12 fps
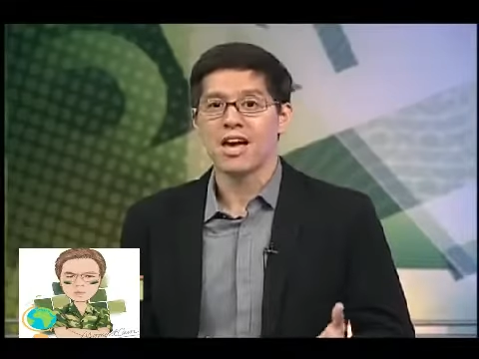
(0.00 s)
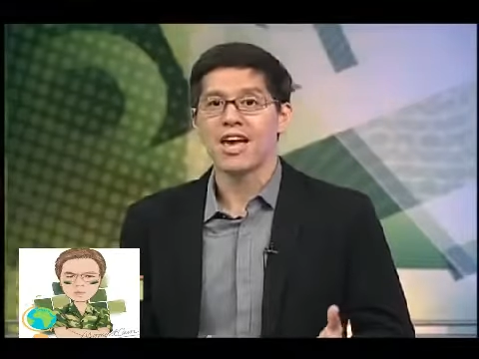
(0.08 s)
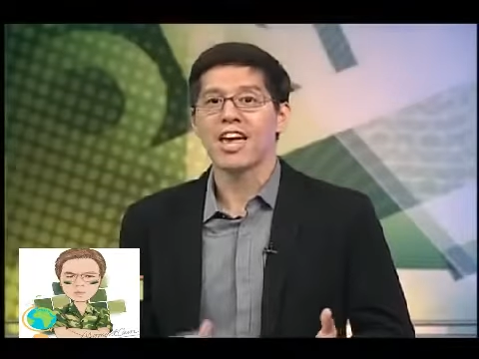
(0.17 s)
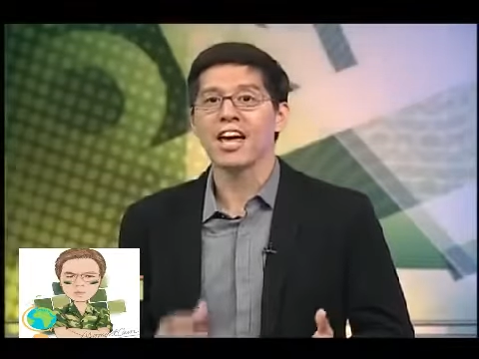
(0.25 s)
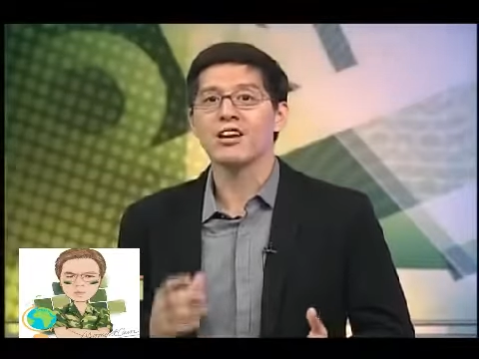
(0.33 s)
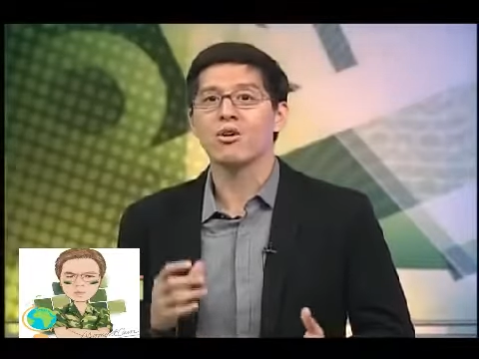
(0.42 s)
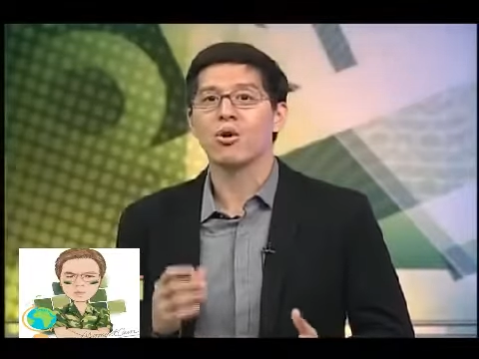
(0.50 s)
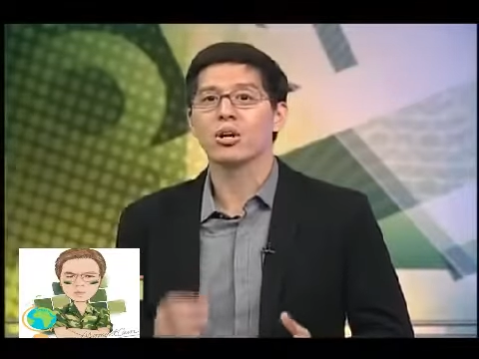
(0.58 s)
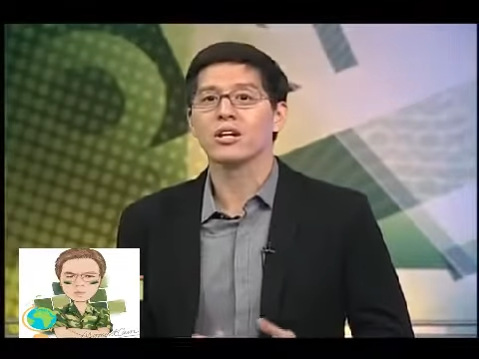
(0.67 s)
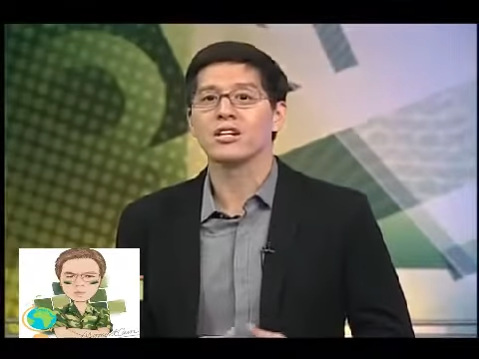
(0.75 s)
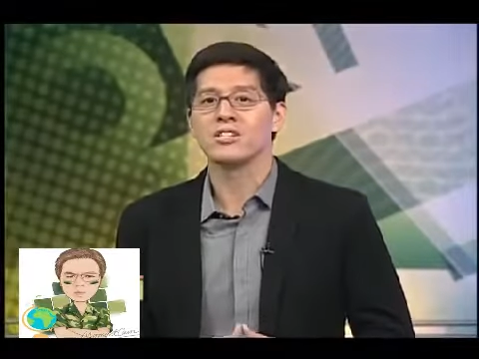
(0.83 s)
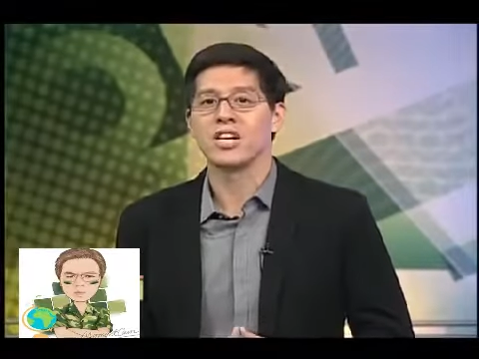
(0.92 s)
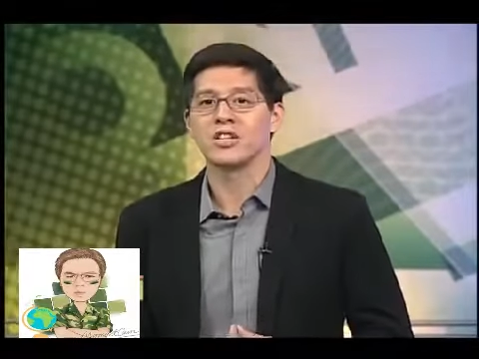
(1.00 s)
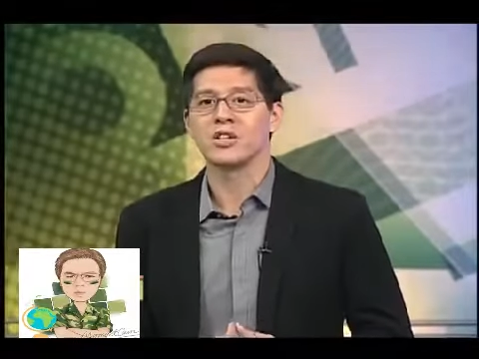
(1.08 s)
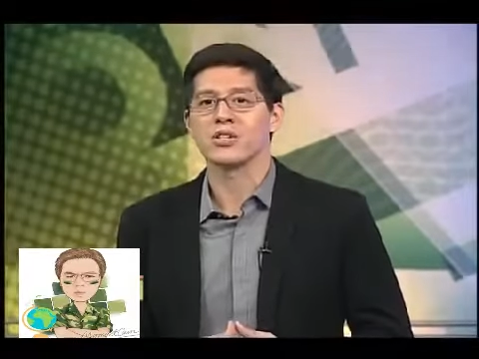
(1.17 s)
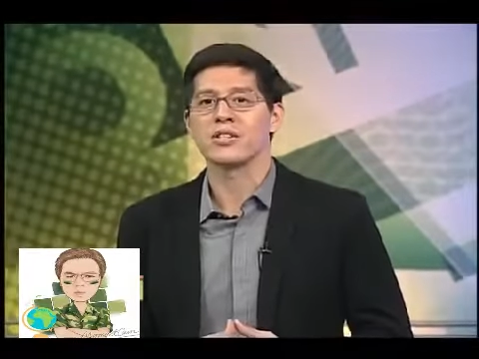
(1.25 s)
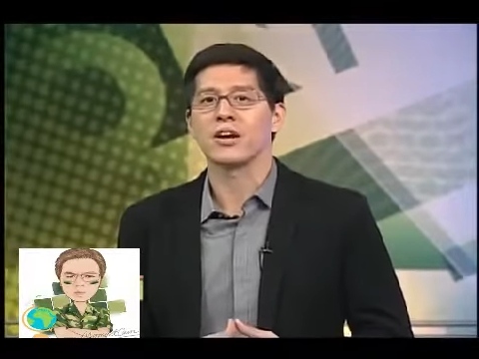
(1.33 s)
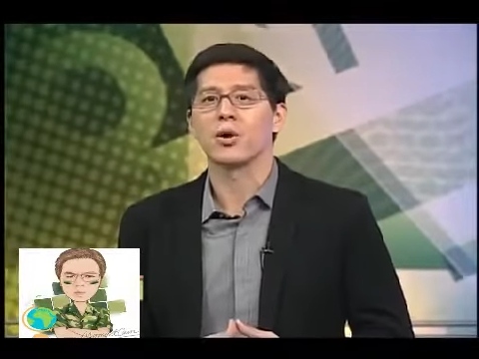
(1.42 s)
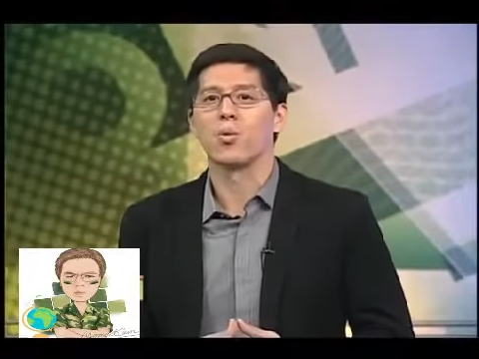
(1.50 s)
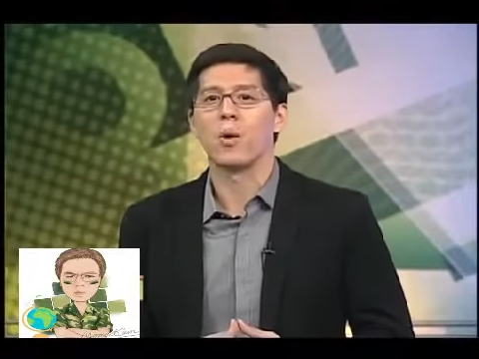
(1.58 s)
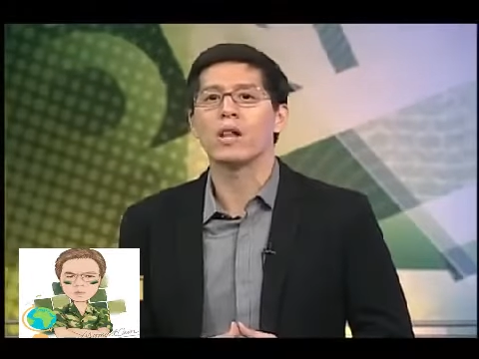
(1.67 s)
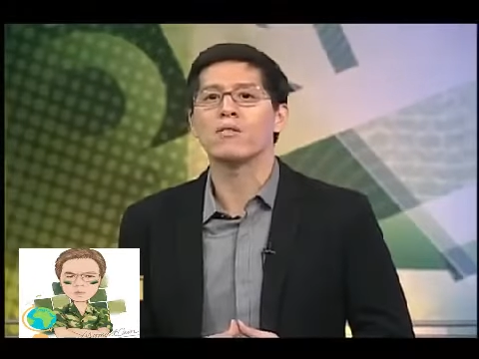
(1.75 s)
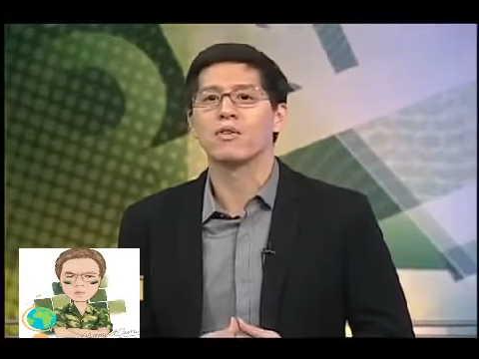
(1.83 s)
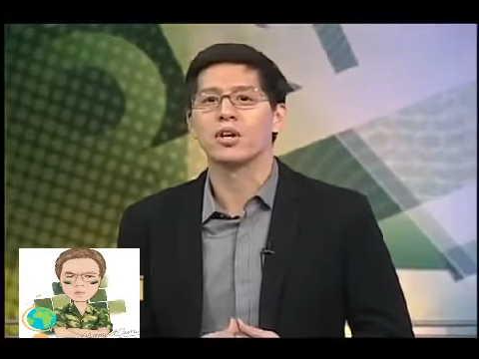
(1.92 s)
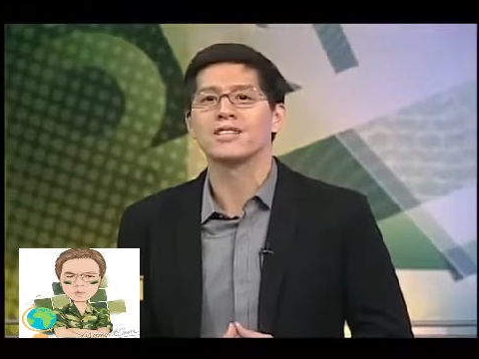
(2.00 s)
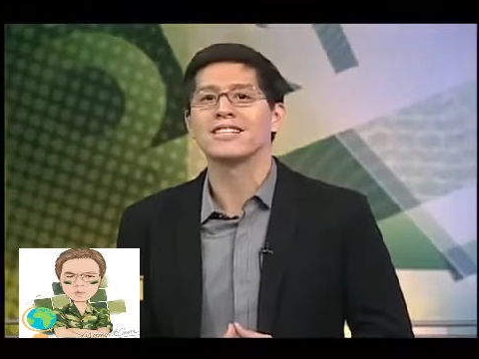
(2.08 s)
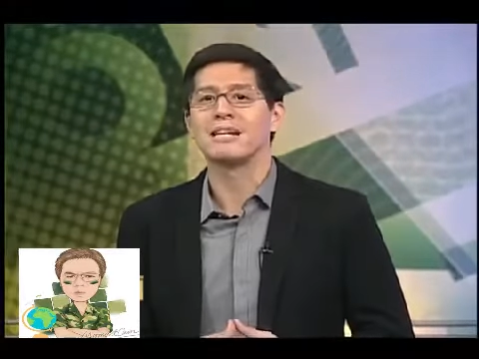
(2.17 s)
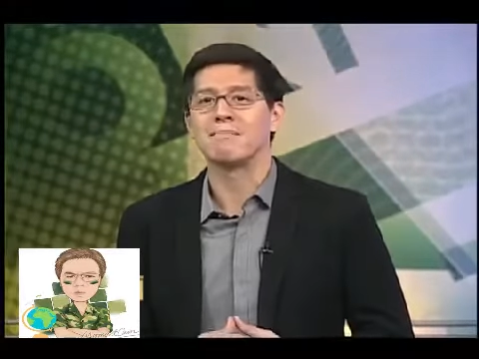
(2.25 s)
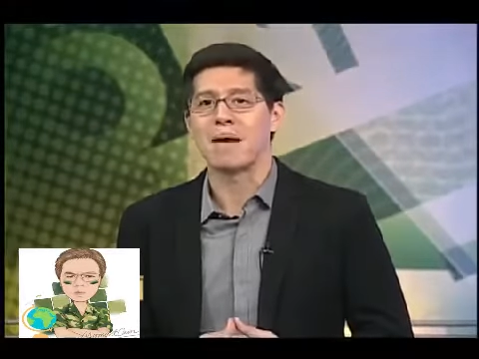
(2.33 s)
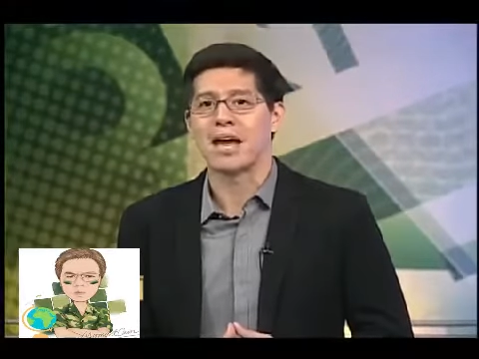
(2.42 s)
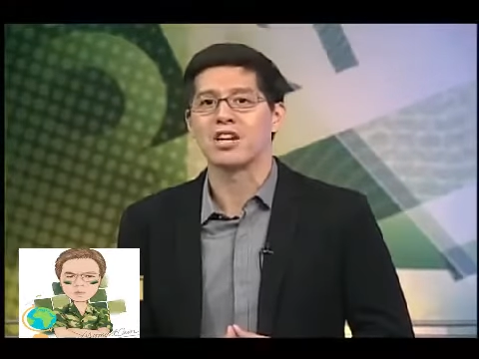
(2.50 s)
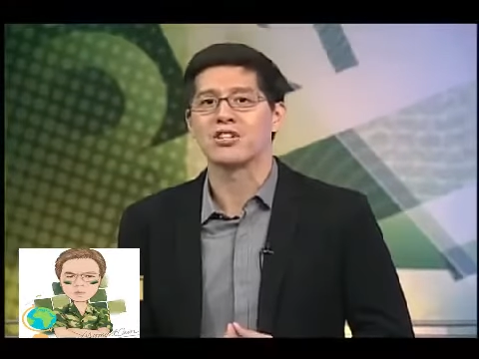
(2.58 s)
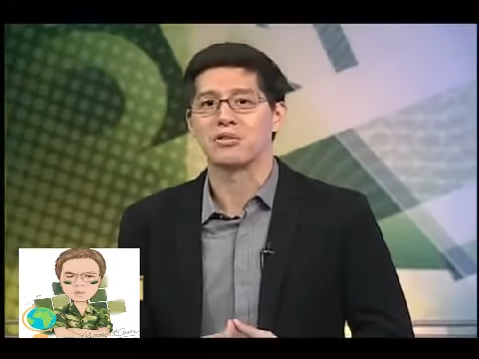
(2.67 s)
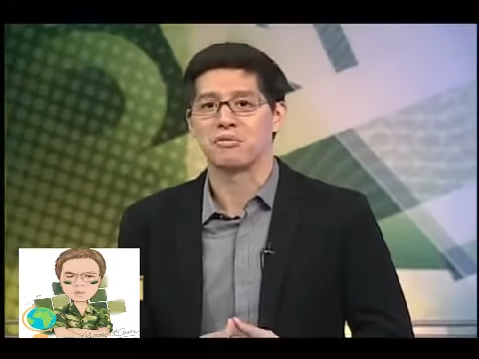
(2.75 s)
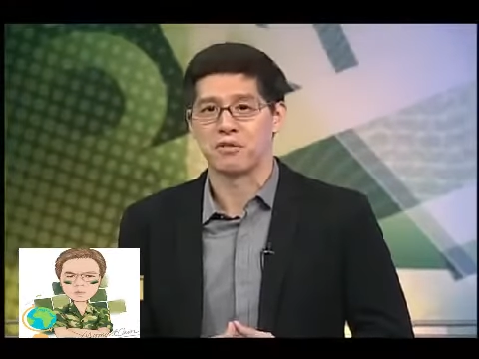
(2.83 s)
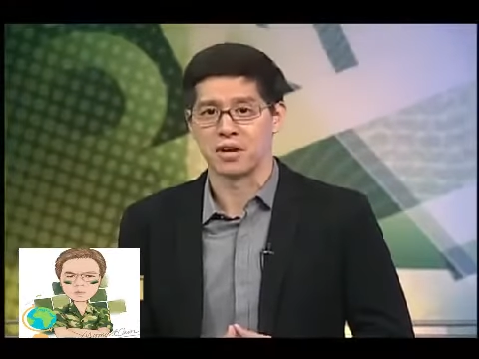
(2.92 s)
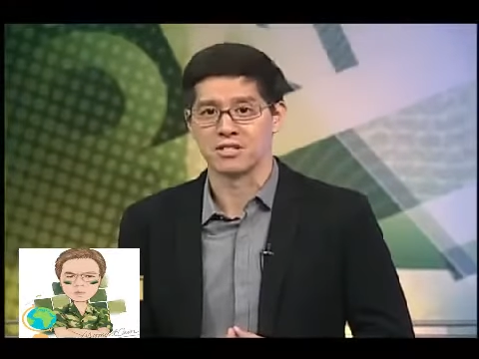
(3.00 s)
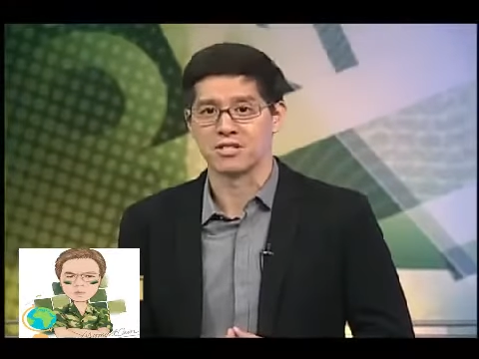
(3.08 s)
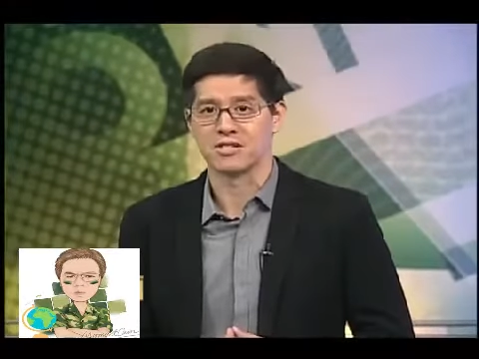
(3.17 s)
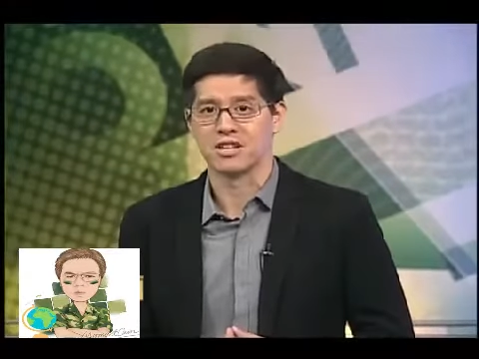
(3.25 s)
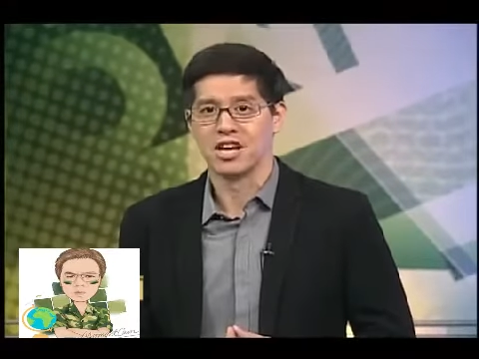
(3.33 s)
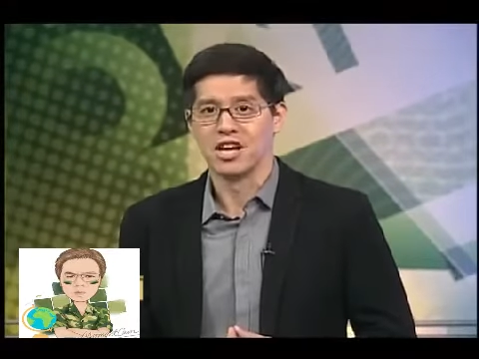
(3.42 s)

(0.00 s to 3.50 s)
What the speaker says: and organizations that are well-versed in managing funds.